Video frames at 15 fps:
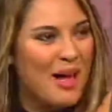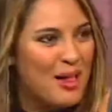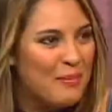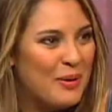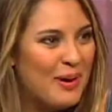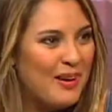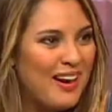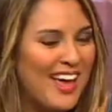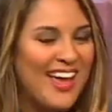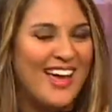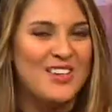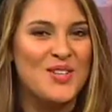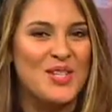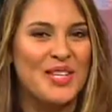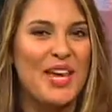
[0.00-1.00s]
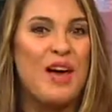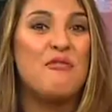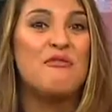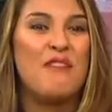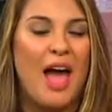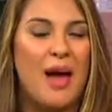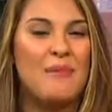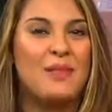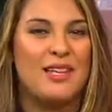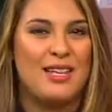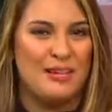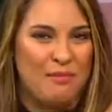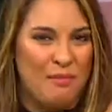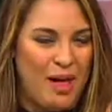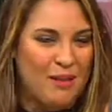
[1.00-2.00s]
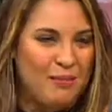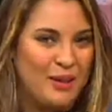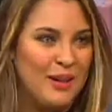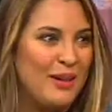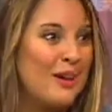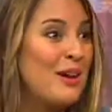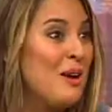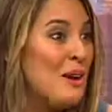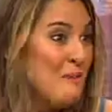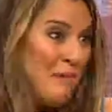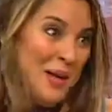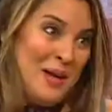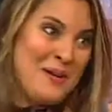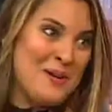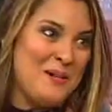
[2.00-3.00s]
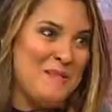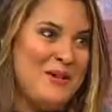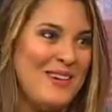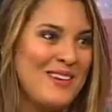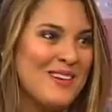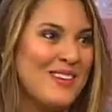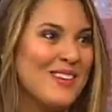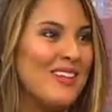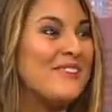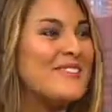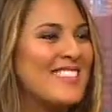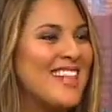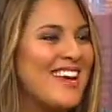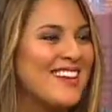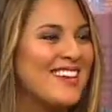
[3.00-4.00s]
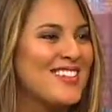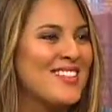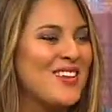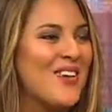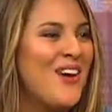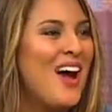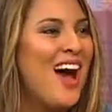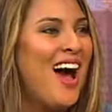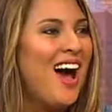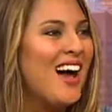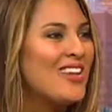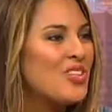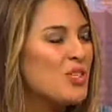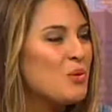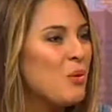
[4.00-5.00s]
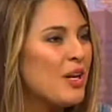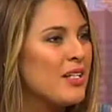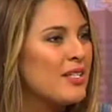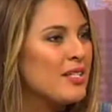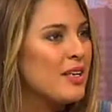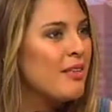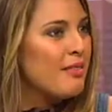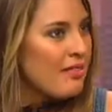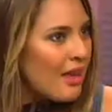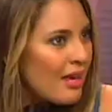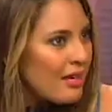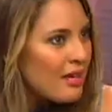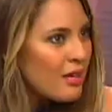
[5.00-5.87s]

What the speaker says: Melbourne. I actually have family in Melbourne. My Uncle Peter lives there. So I just want to say thank